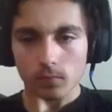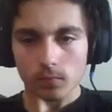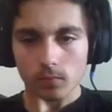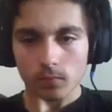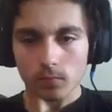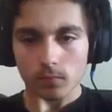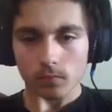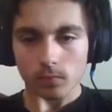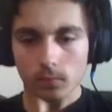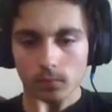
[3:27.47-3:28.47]

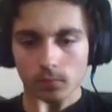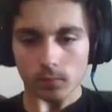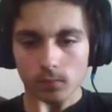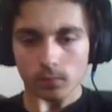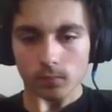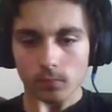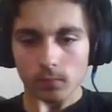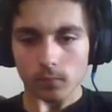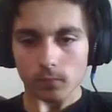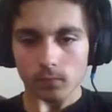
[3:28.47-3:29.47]

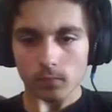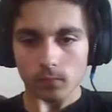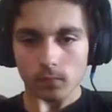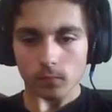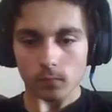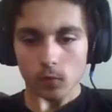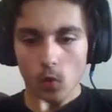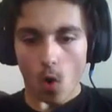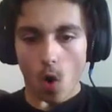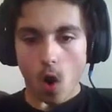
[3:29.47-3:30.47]

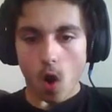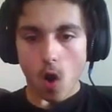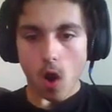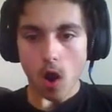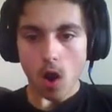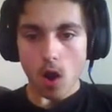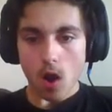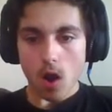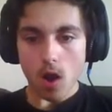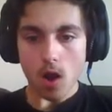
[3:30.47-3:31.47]

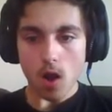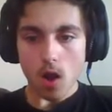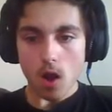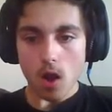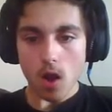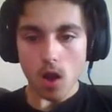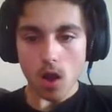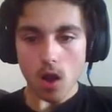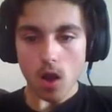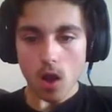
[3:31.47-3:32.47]

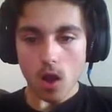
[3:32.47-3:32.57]
Nobody speaks.